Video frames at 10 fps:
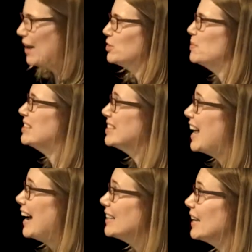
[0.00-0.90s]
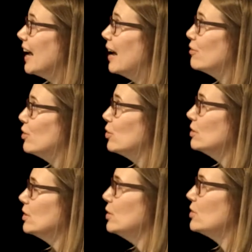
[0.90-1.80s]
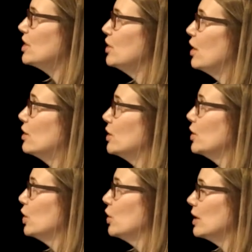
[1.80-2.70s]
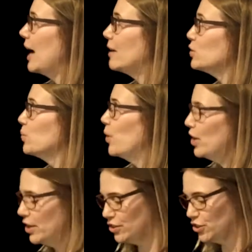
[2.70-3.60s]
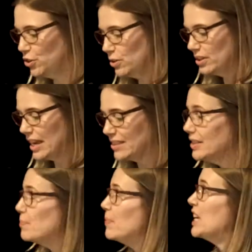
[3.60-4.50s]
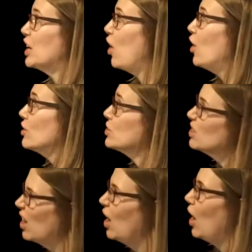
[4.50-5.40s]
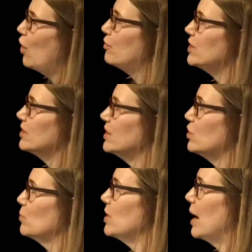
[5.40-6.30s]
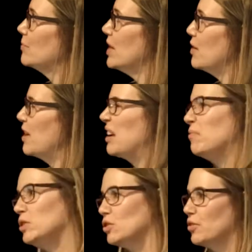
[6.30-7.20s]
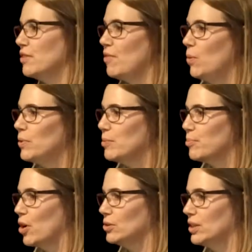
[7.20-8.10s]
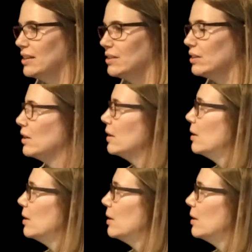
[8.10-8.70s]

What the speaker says: We have to be slightly careful using your council workers to do the testing, because obviously sometimes they think there's nothing wrong with the process.